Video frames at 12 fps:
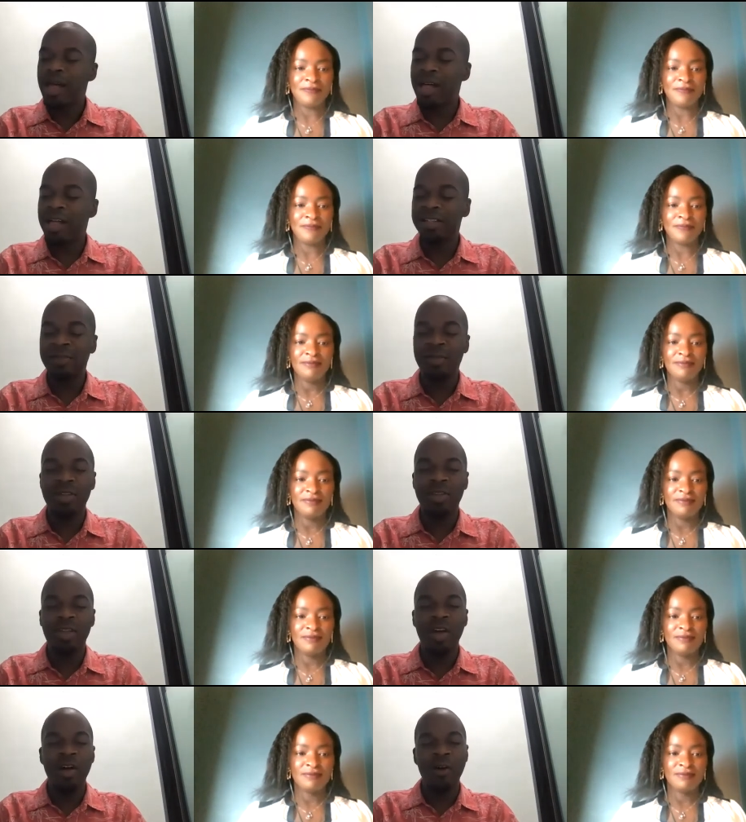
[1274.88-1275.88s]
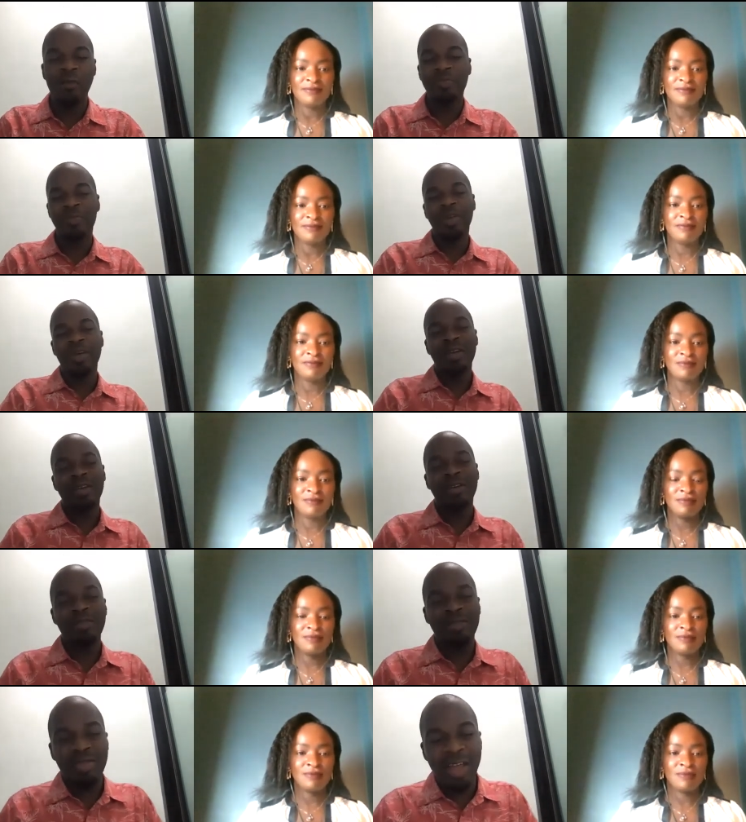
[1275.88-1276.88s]
Speaker 1: Elizabeth, um,
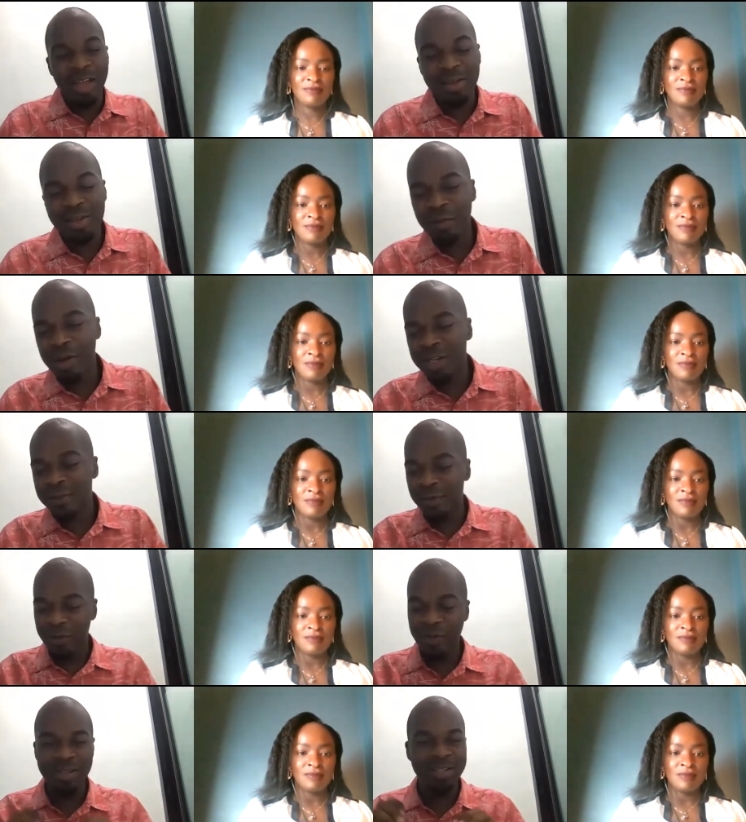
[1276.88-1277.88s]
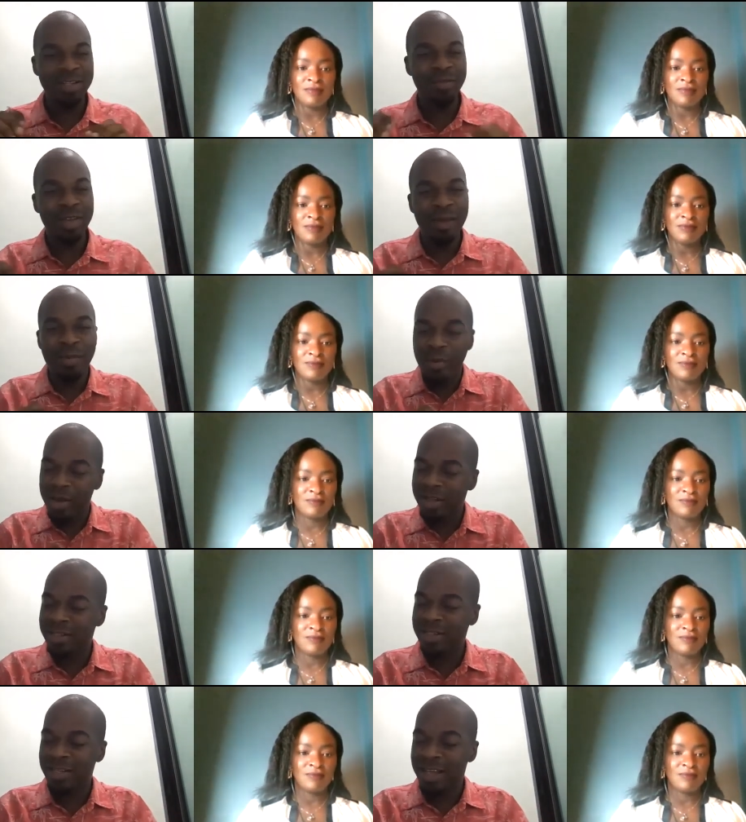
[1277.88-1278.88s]
thank you so much for raising some key
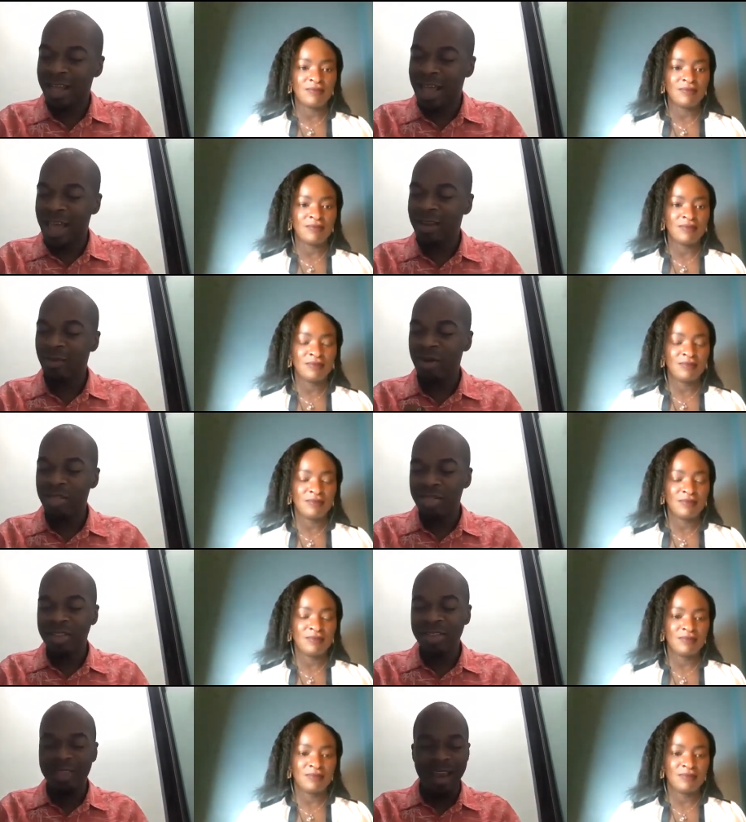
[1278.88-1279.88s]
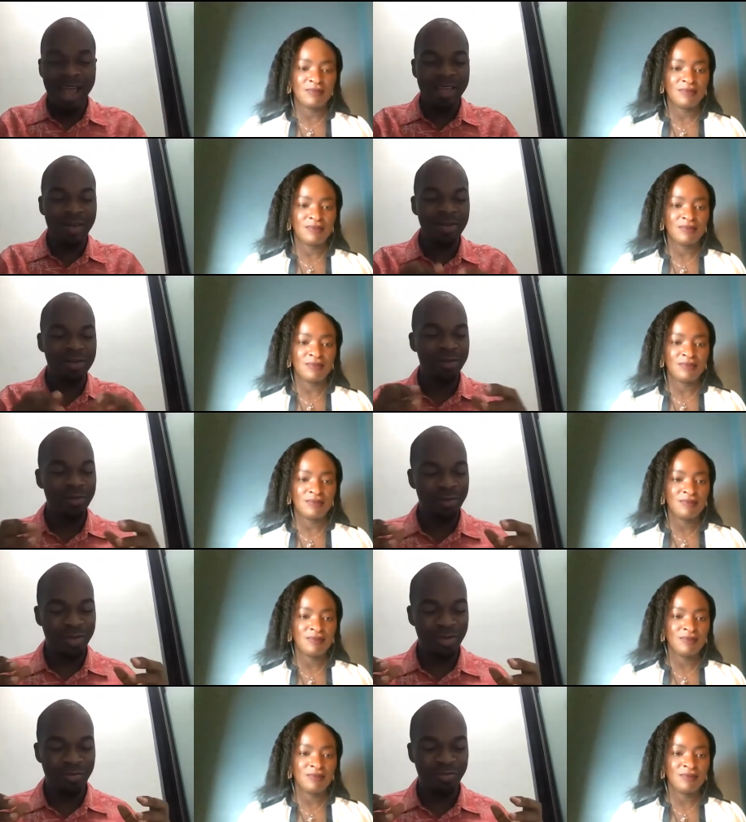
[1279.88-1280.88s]
points and one thing that I also
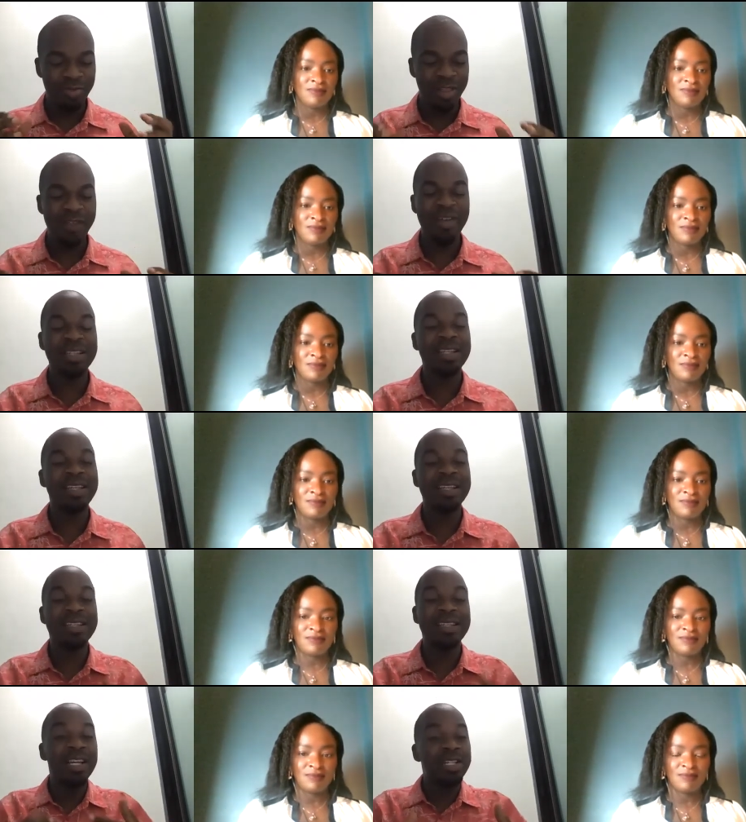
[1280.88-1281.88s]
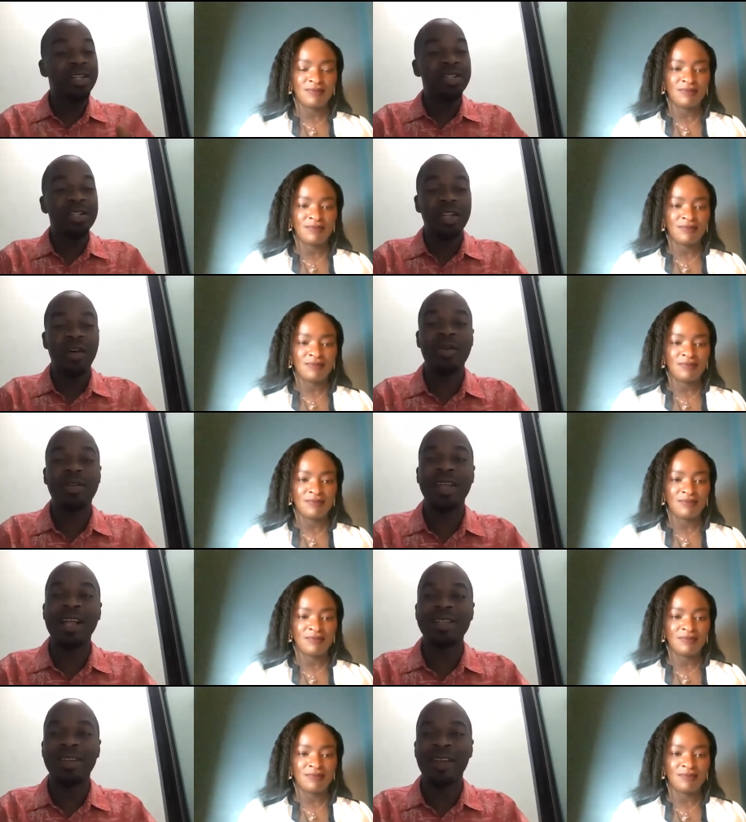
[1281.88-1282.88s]
believe is essential to know is
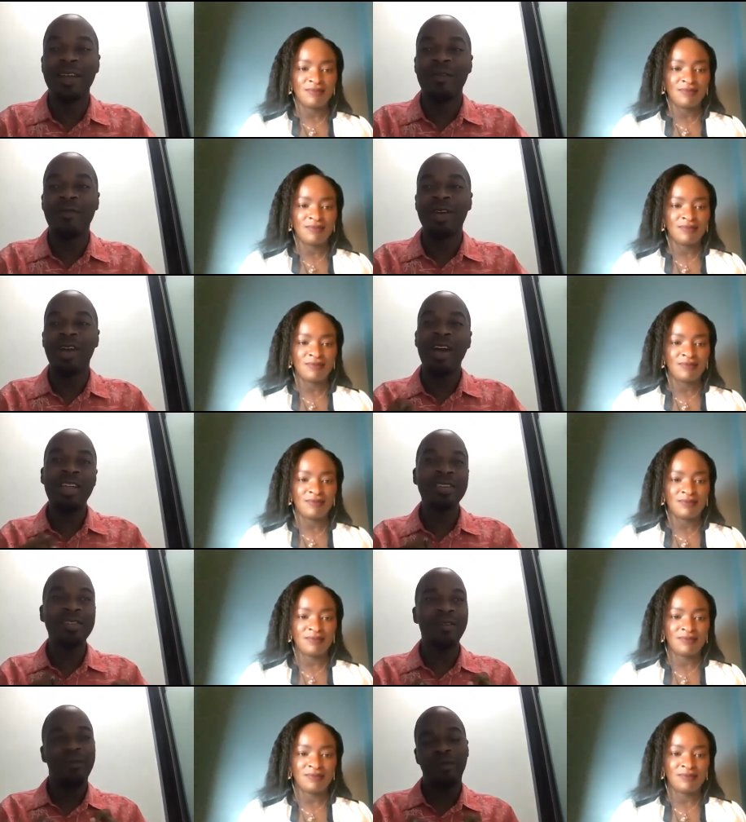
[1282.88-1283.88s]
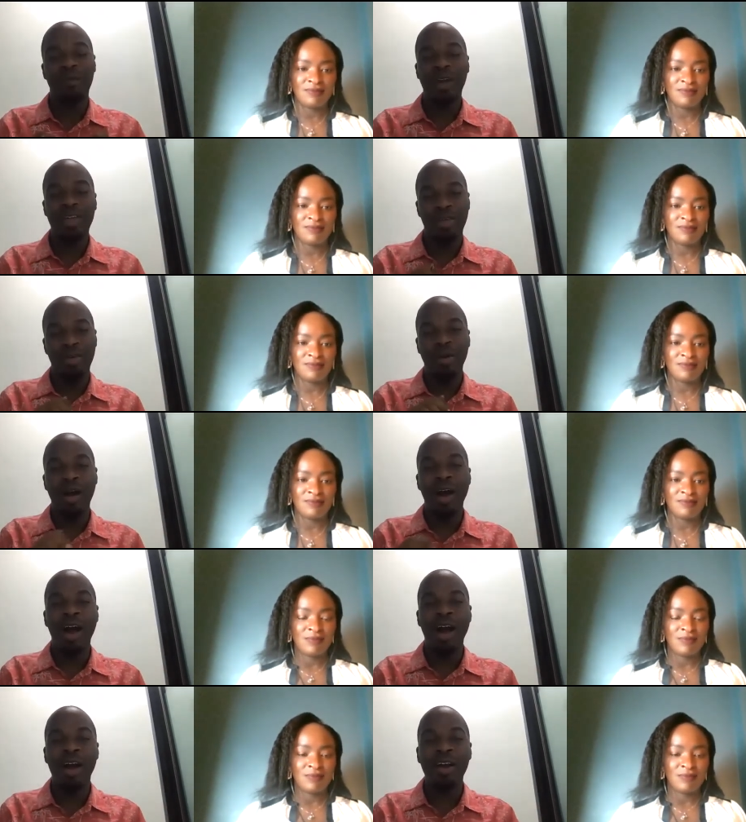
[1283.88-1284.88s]
that regardless of where you
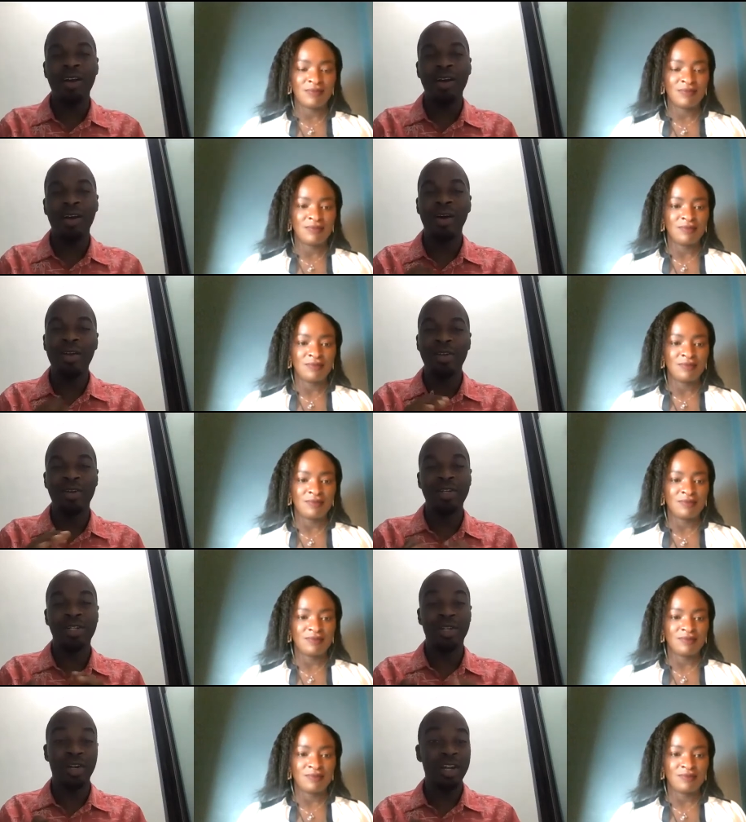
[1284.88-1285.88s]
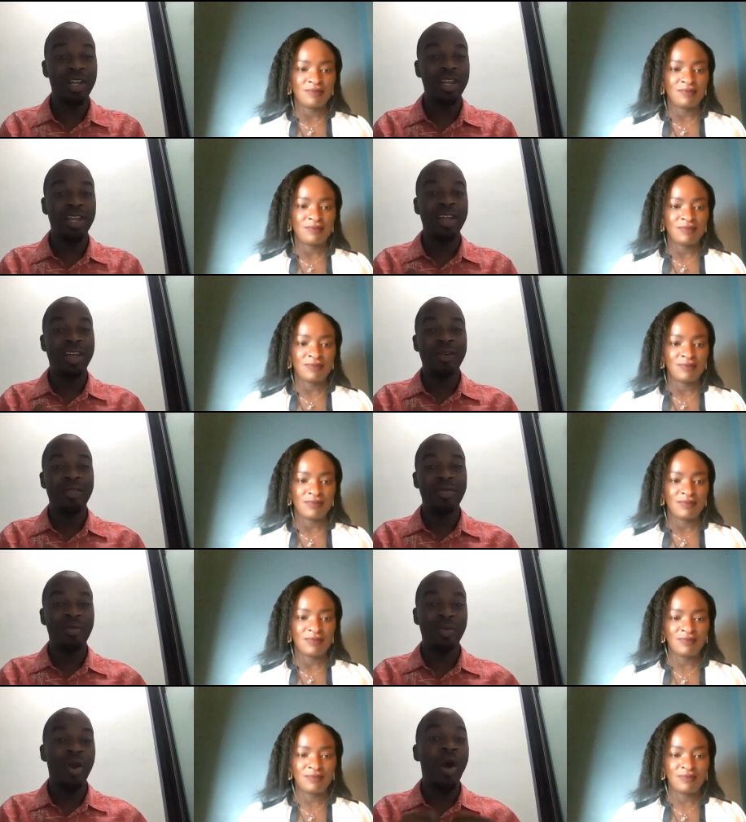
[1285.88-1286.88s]
are on your journey,
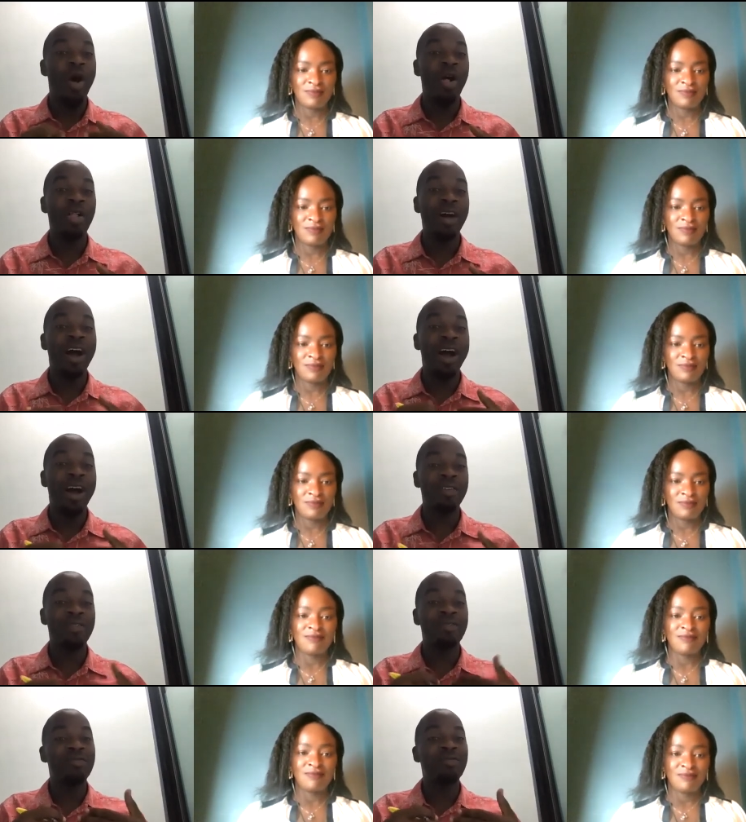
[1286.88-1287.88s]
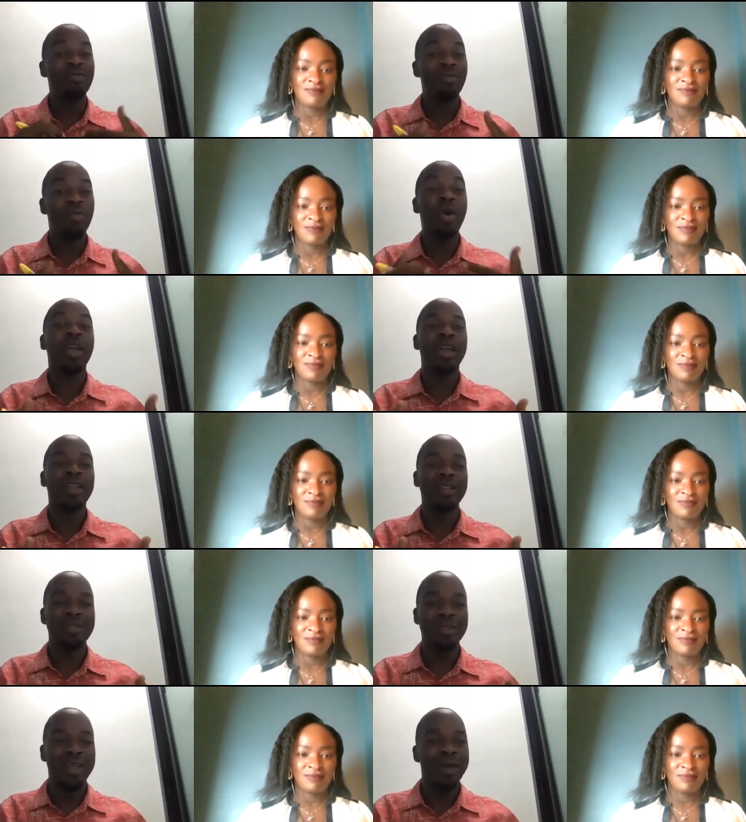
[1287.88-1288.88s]
we all are
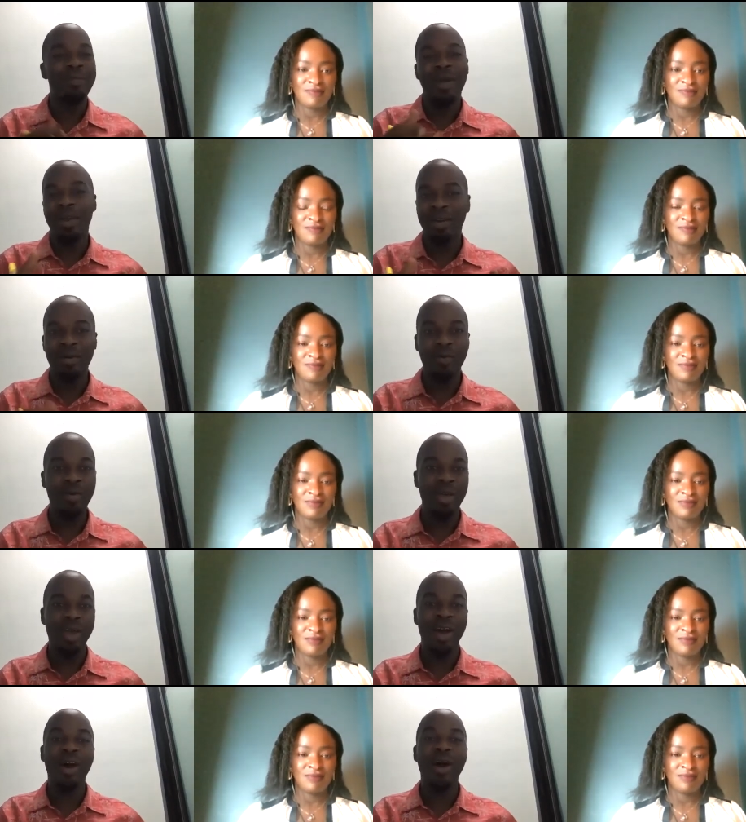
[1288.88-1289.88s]
working to get better. We are